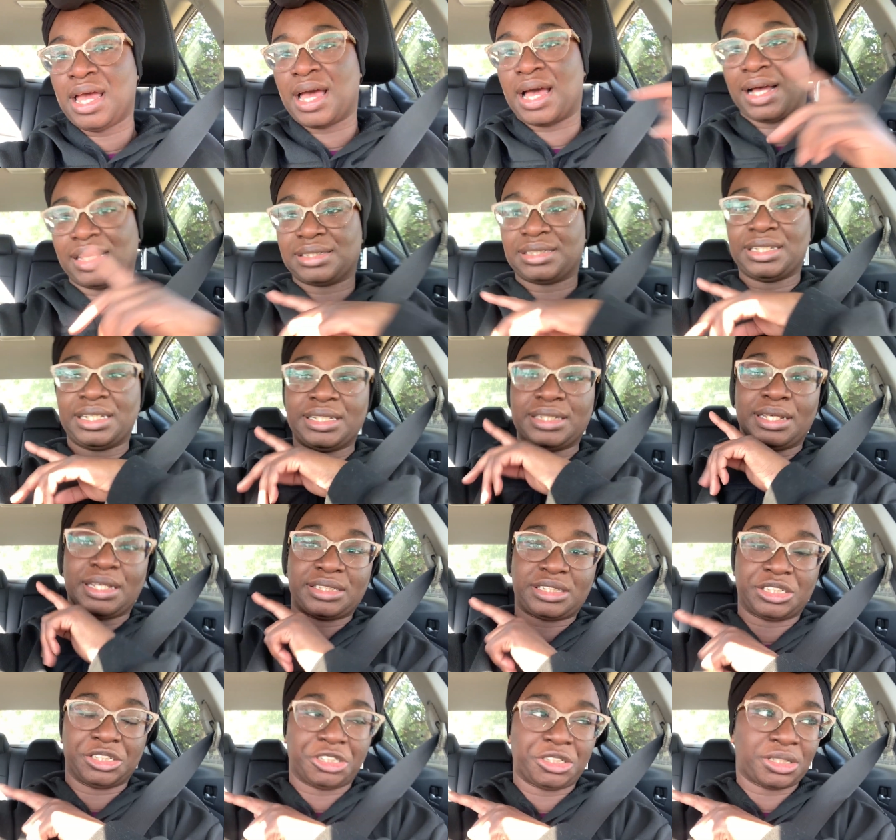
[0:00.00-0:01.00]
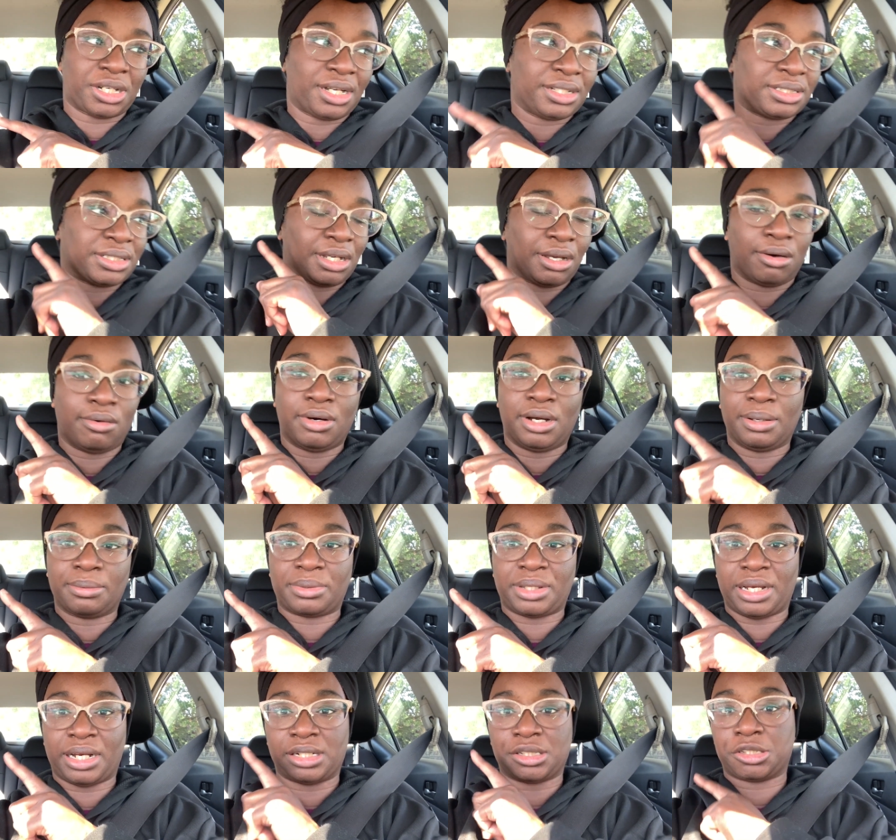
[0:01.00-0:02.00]
I sent to Sean to go up
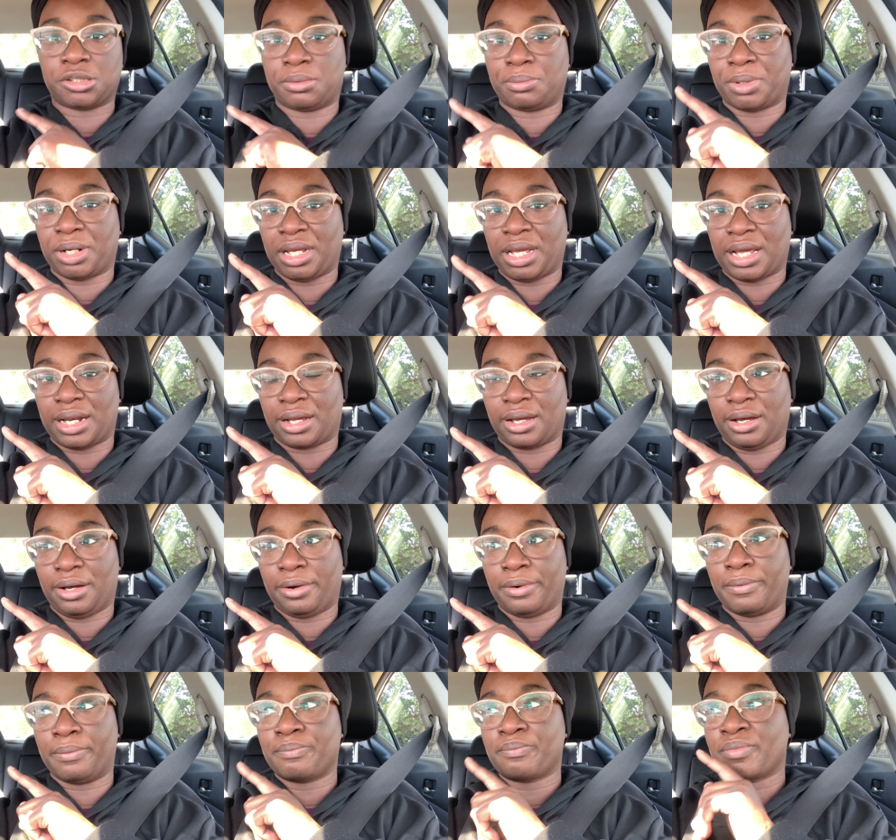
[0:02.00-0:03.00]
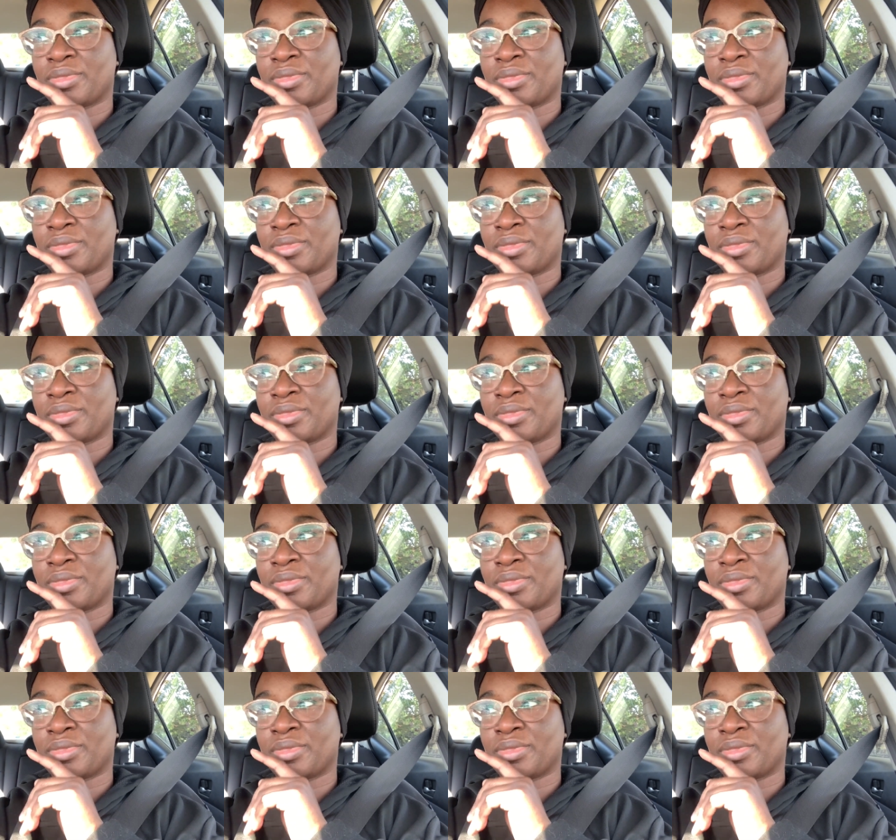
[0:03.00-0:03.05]
there. I showed him where he got to go.